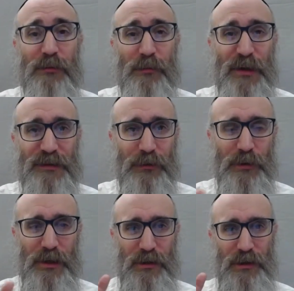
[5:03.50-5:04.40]
passed
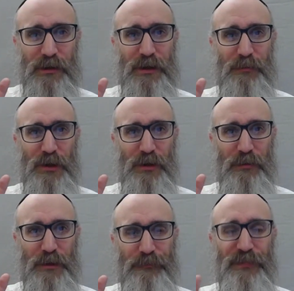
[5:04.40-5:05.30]
away in Lag
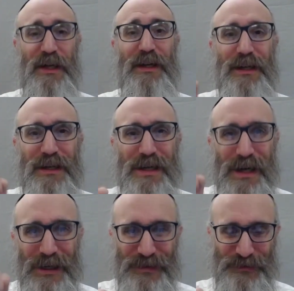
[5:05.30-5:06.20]
BaOmer. and he
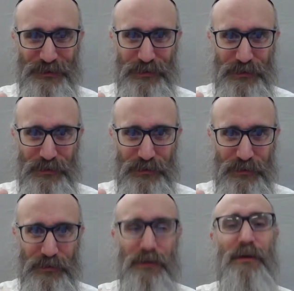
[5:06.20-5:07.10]
asked
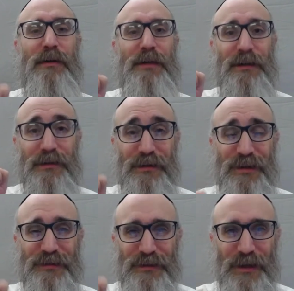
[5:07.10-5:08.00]
that
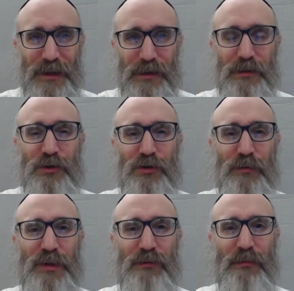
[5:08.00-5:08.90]
this day
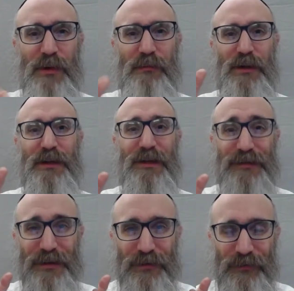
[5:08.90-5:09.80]
should be remembered as
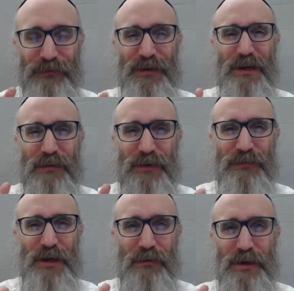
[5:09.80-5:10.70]
a very,
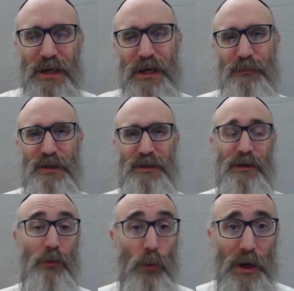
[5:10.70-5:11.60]
very happy day.
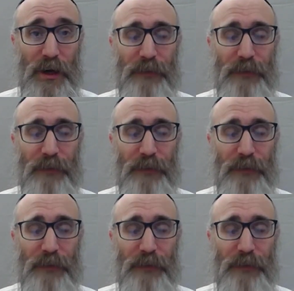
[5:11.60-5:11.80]
Why?